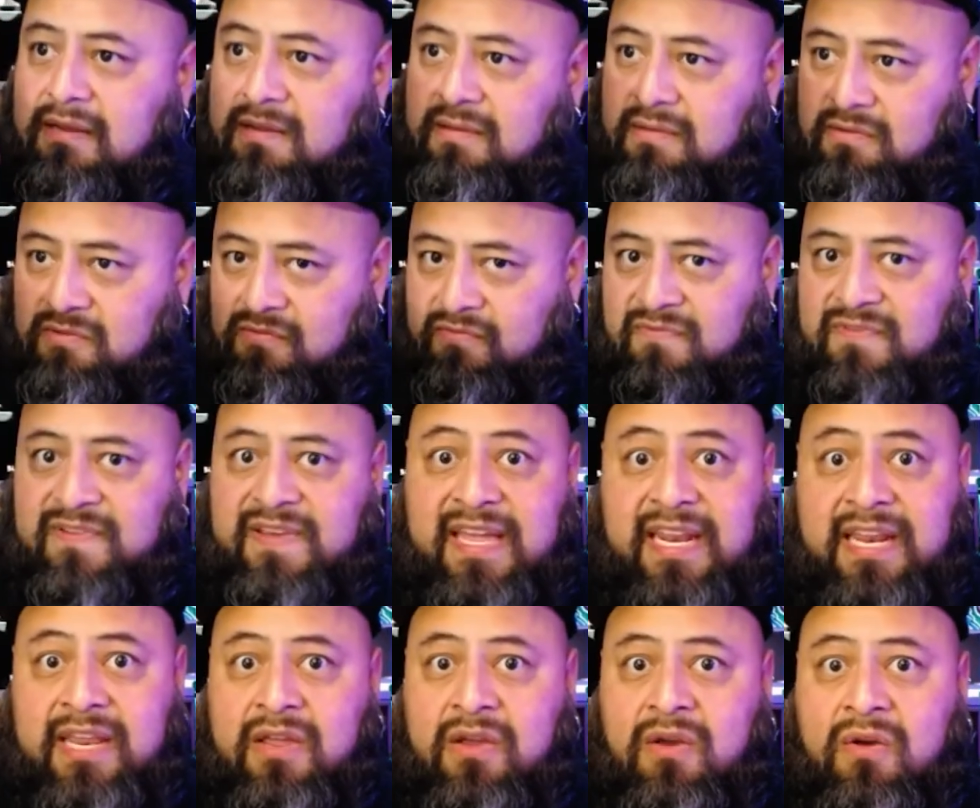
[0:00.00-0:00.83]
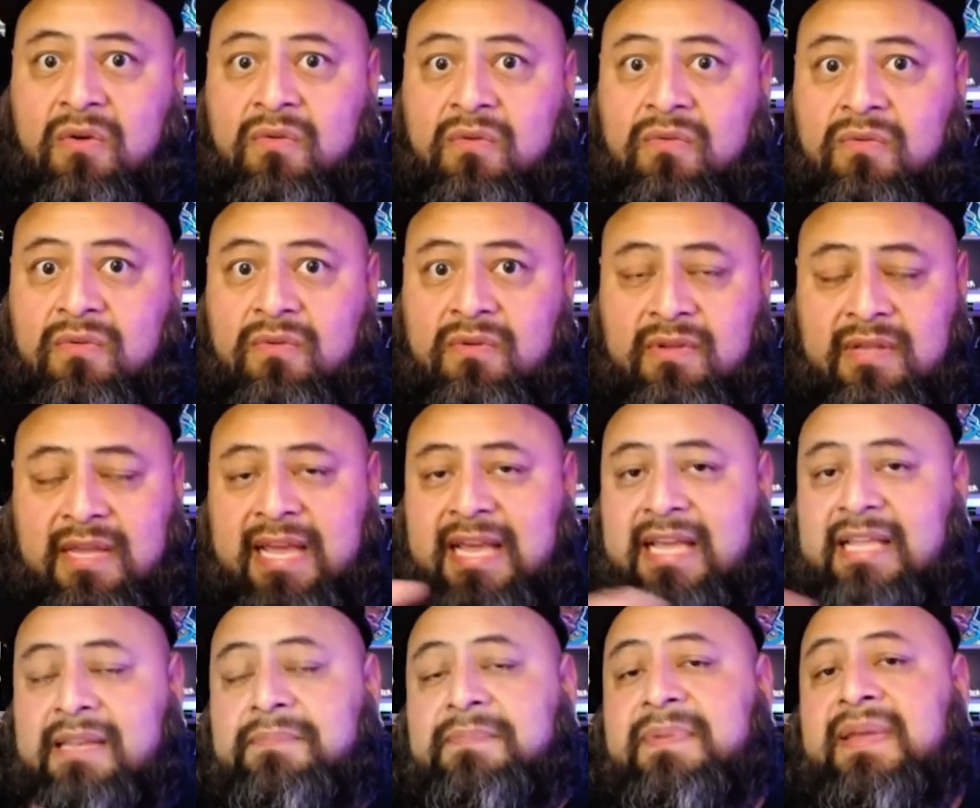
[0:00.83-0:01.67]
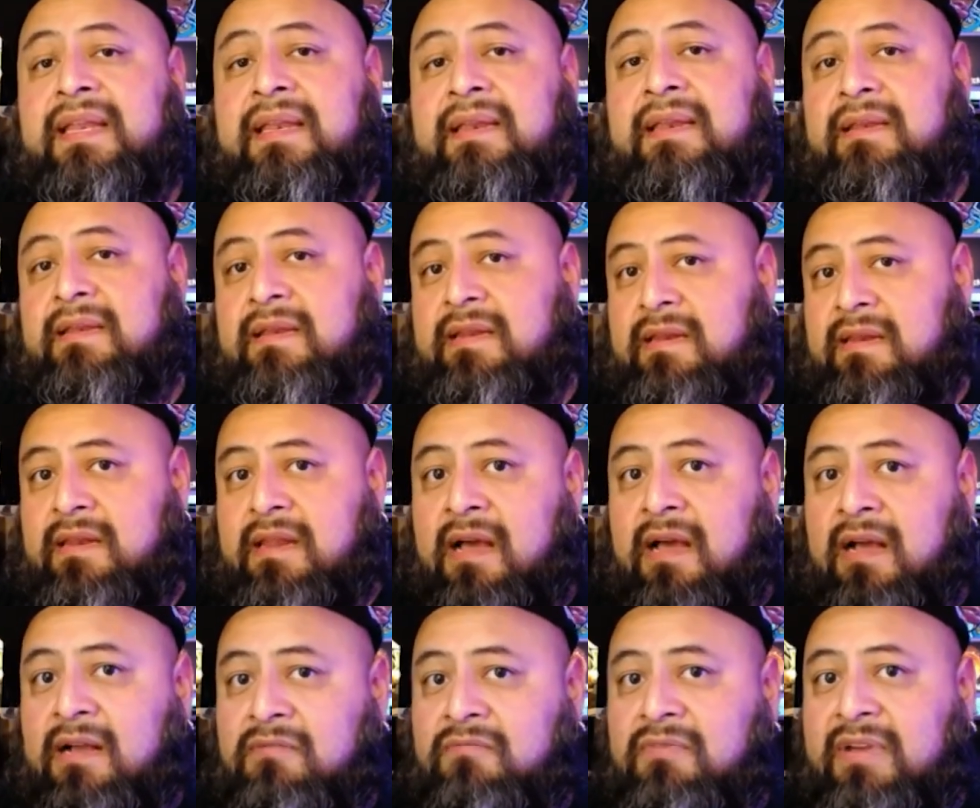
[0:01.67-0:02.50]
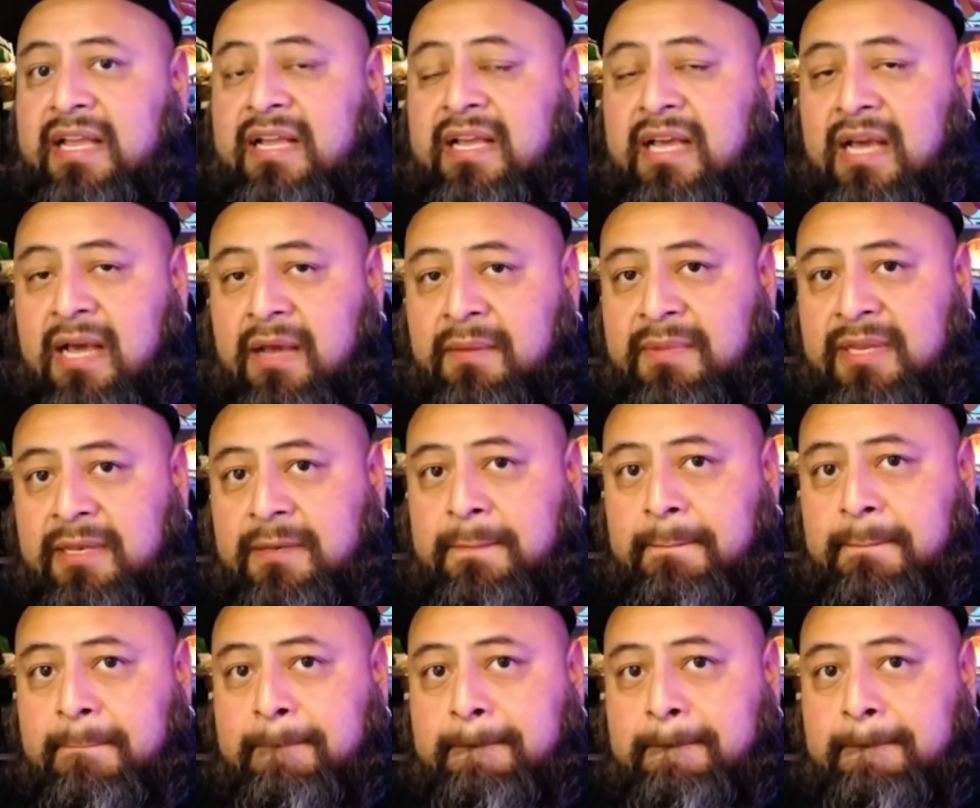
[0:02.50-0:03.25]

video had been long way coming.